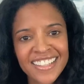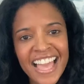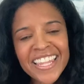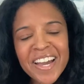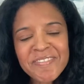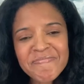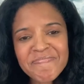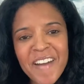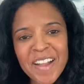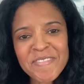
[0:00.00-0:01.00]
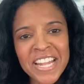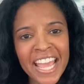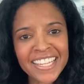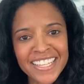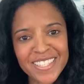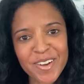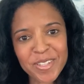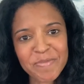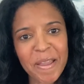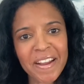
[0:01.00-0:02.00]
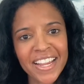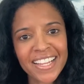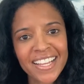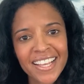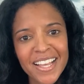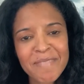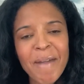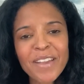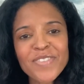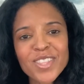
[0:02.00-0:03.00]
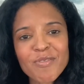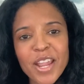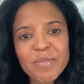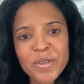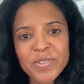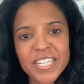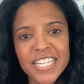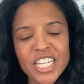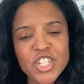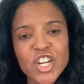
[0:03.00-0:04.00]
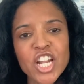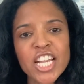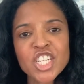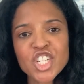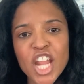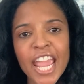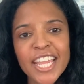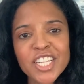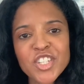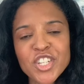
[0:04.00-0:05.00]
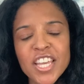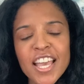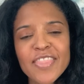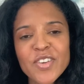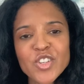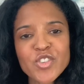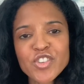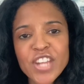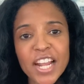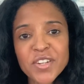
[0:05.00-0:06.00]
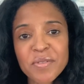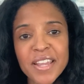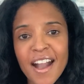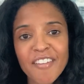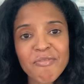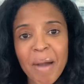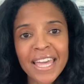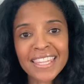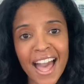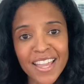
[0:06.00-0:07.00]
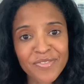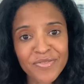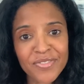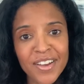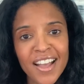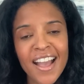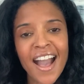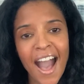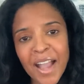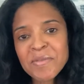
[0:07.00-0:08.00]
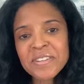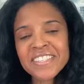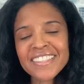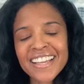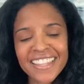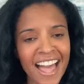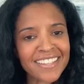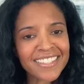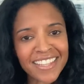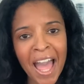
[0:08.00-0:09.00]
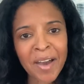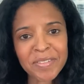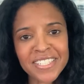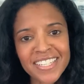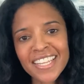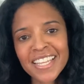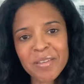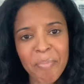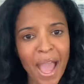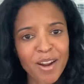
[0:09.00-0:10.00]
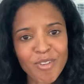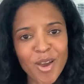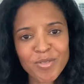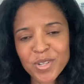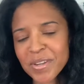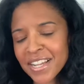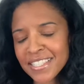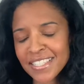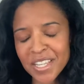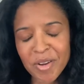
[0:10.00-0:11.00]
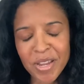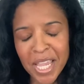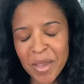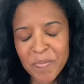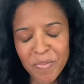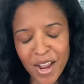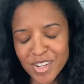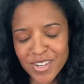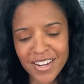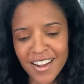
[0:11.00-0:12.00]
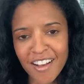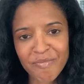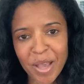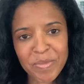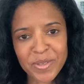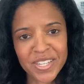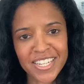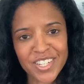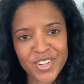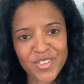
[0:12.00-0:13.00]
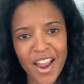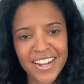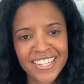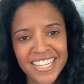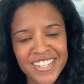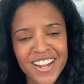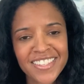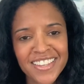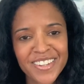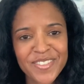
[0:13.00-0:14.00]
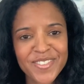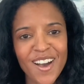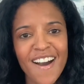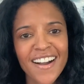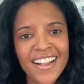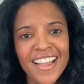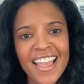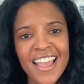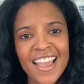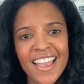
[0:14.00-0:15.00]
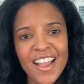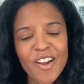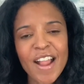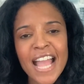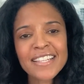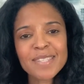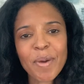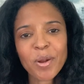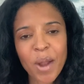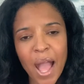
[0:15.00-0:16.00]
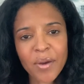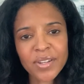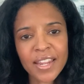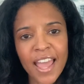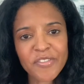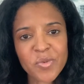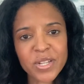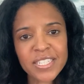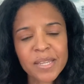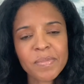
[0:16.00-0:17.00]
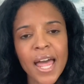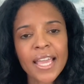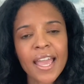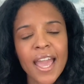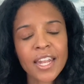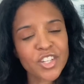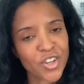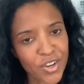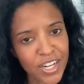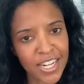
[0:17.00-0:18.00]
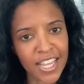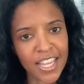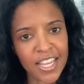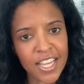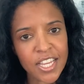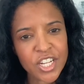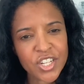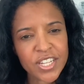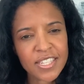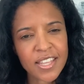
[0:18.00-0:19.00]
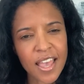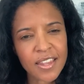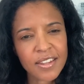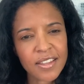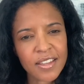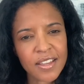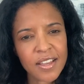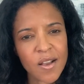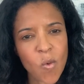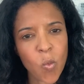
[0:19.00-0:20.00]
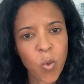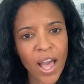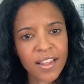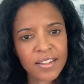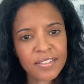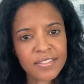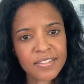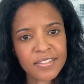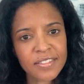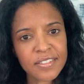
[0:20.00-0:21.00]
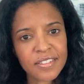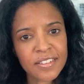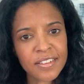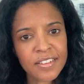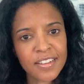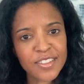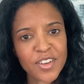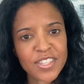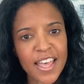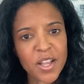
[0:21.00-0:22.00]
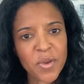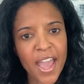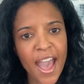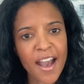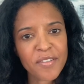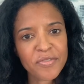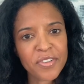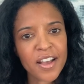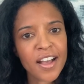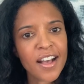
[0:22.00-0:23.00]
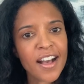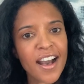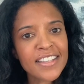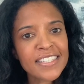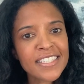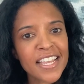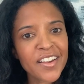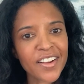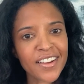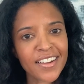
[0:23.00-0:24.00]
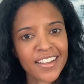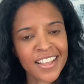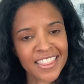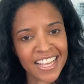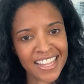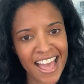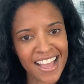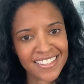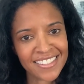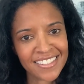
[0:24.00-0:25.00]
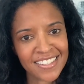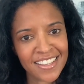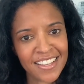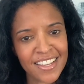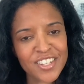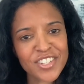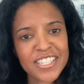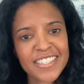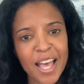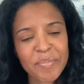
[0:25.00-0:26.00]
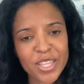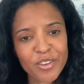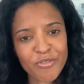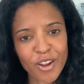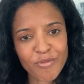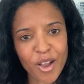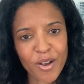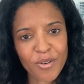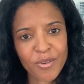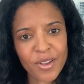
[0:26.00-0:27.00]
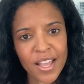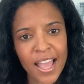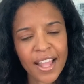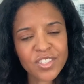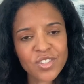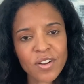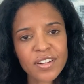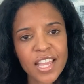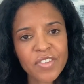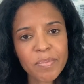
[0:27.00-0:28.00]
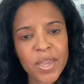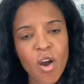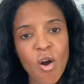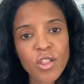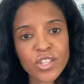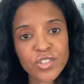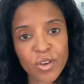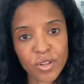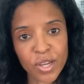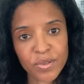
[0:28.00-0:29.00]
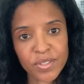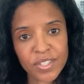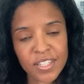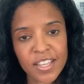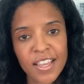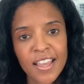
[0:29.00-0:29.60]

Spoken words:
Hello, I'm Rene Elise Goldsberry. My fifth grade music teacher changed the trajectory of my life. I was the class clown sitting in the back row doing a searing impression of my music teacher trying to teach us a new song. Her head spun around, and after what seemed like an eternity, she said, "Well, looks like we have a singer in the class." She sat me in the front row and started giving me all the solos.